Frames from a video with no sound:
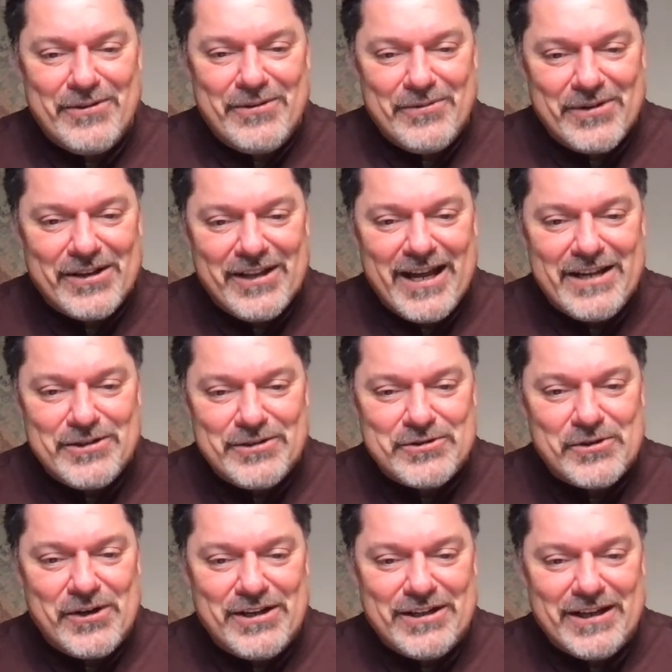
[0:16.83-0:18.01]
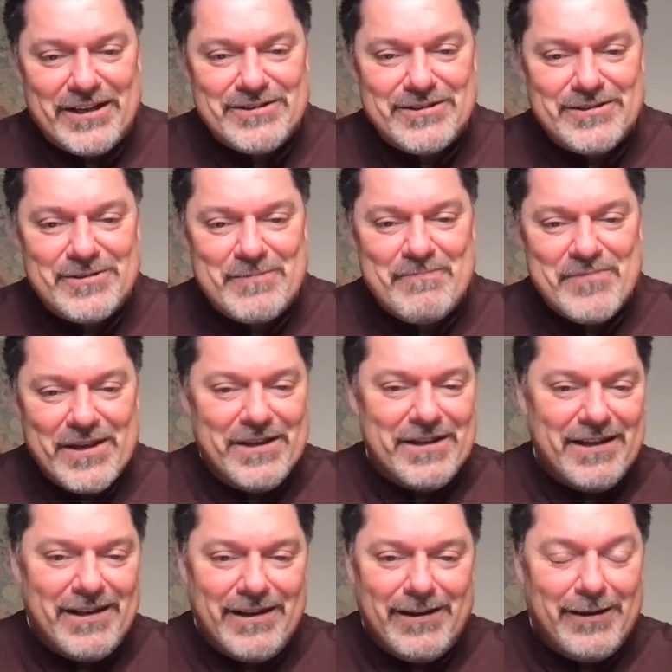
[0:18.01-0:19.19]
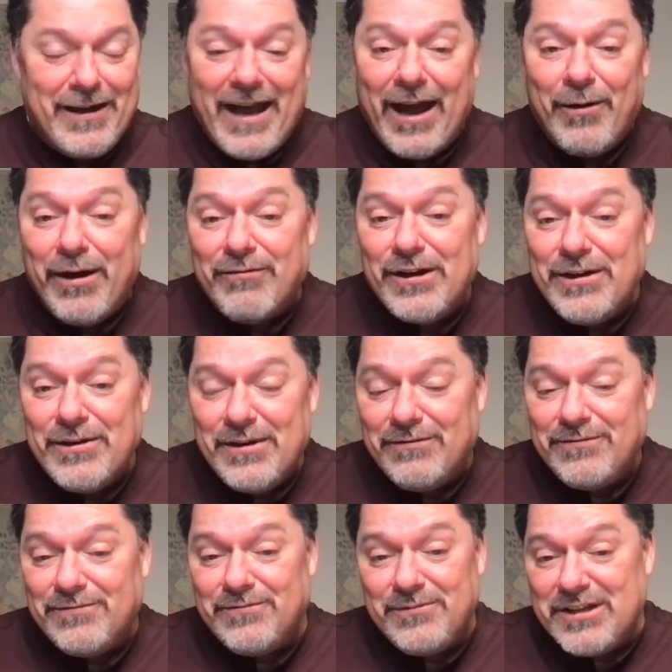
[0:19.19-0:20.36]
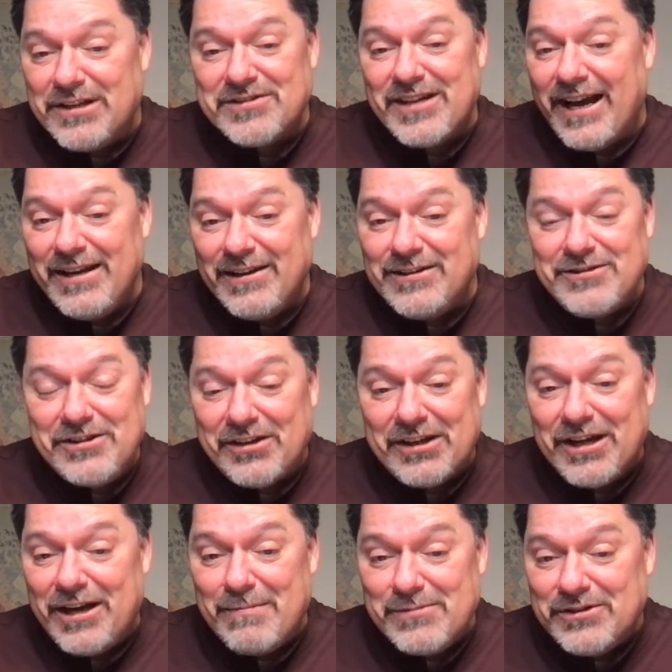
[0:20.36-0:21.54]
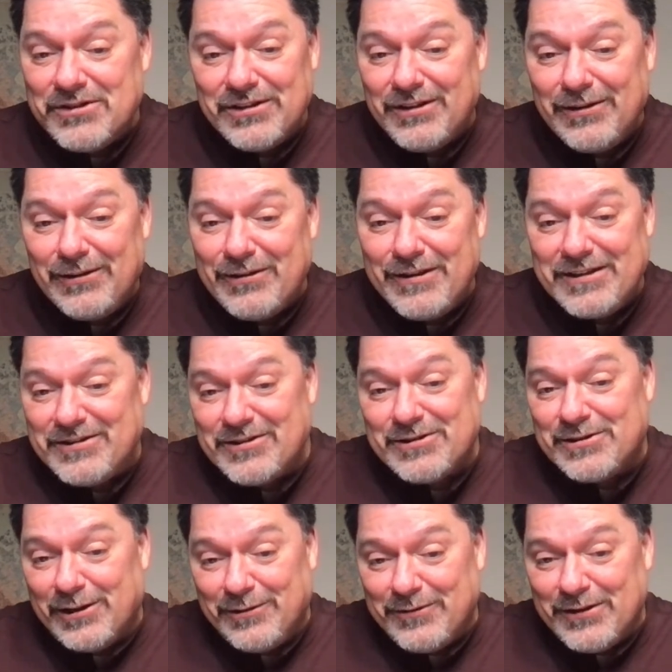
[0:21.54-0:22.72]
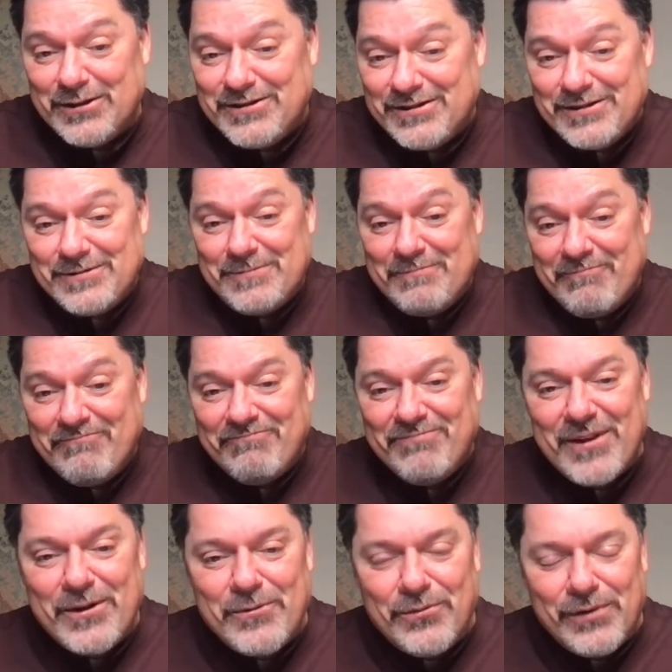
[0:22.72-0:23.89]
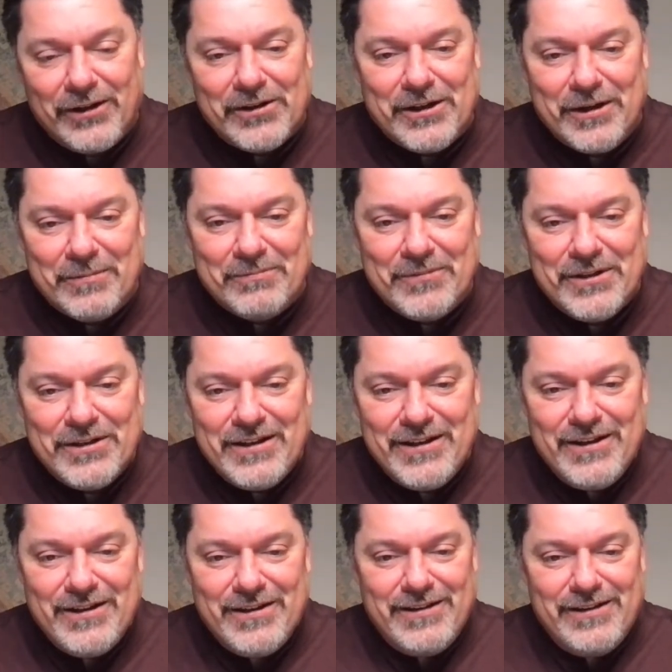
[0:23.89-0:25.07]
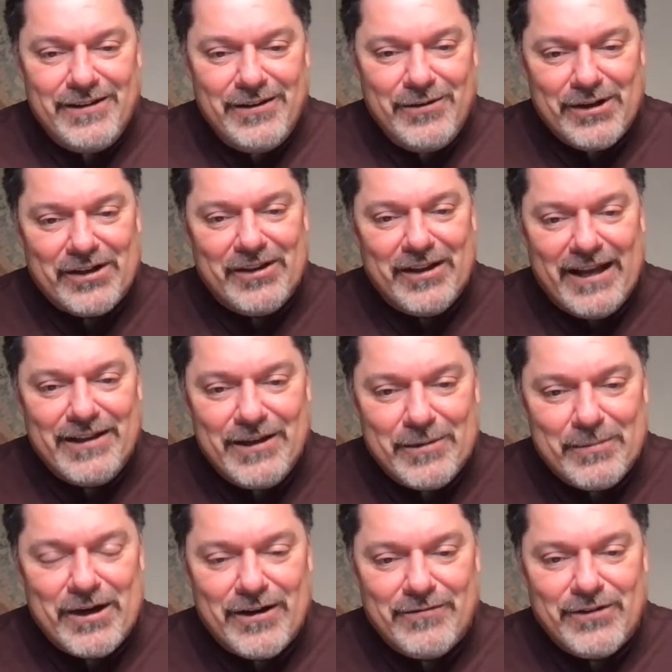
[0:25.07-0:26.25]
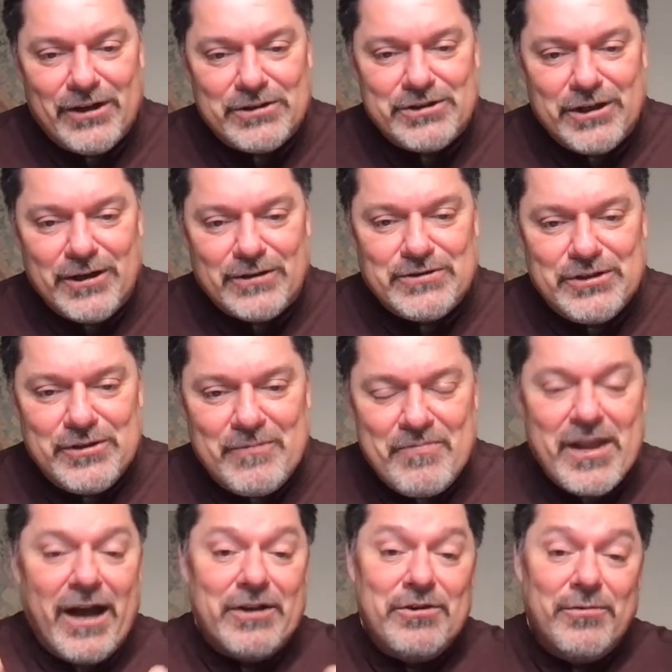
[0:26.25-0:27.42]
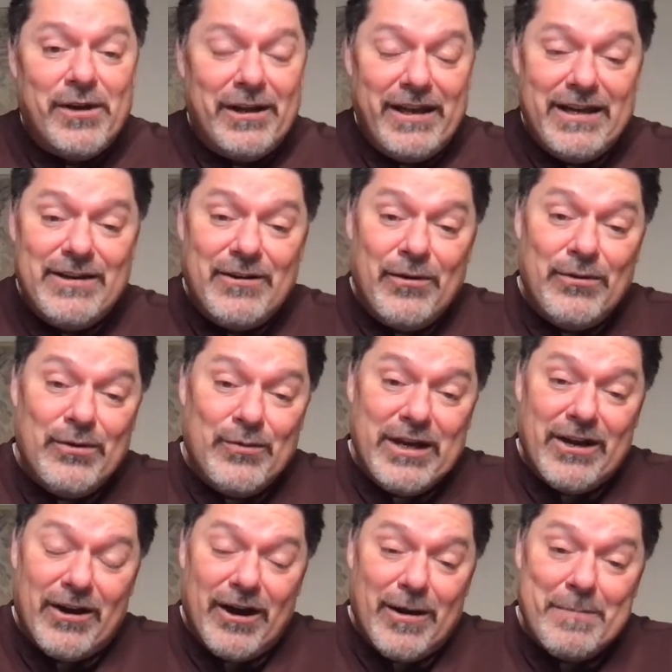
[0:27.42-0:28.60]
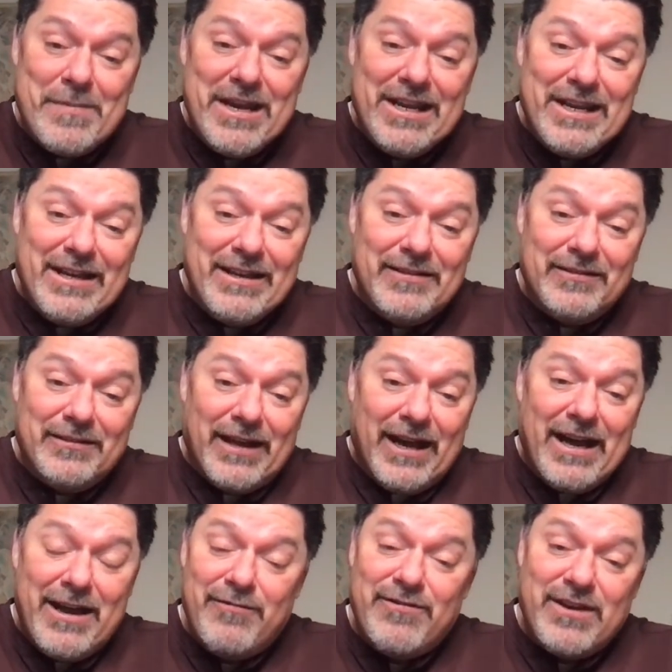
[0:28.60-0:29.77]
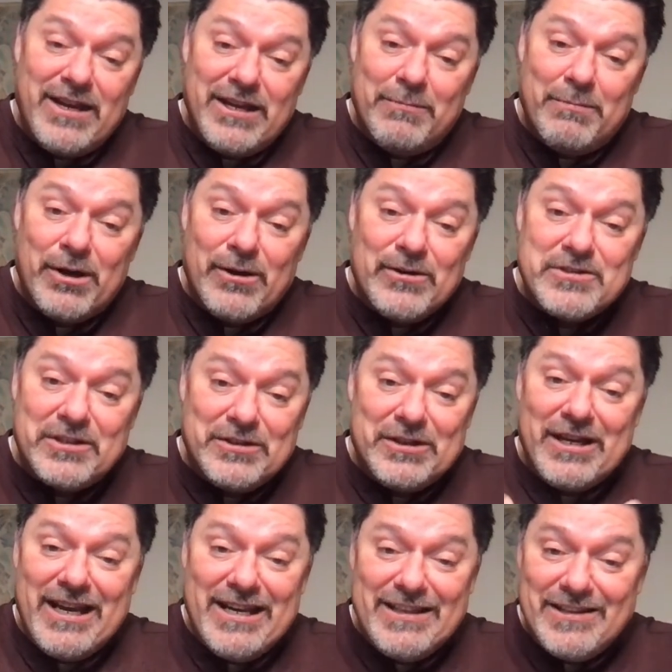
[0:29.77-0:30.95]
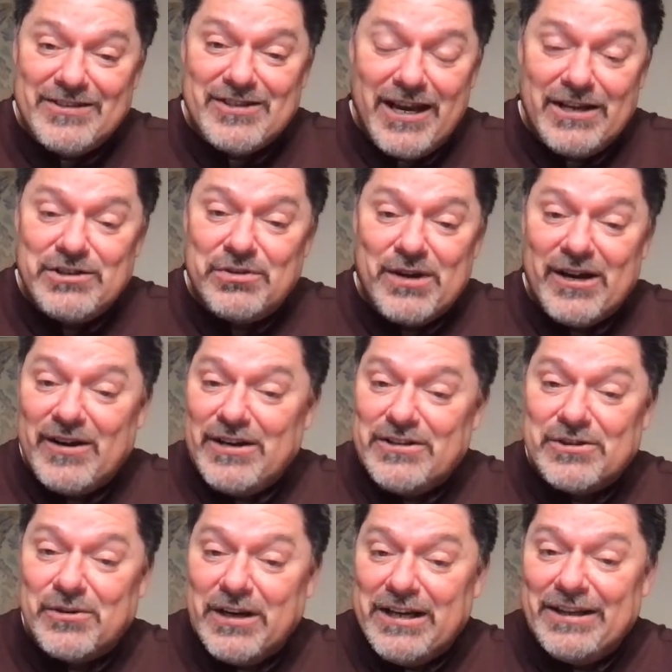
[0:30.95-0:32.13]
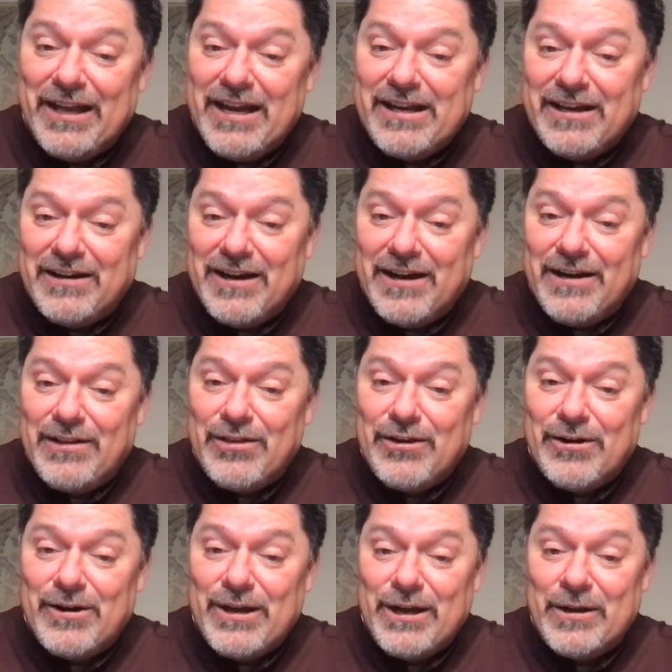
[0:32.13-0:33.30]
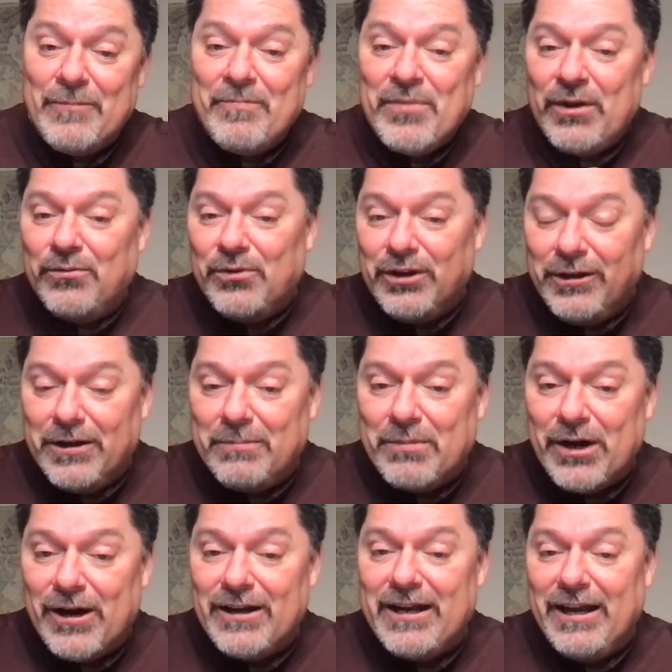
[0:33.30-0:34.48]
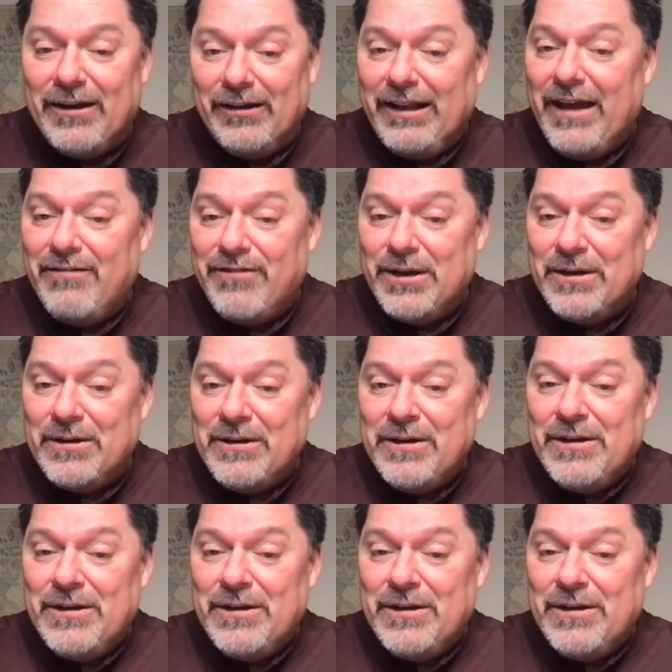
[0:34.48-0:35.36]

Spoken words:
We're glad you joined us. However you have decided to come to this service, welcome. We're glad that you're part of our church. I do want to let you know that we are meeting live in person in the sanctuaries, Green Lake at 9:30, Woodland Park at 11.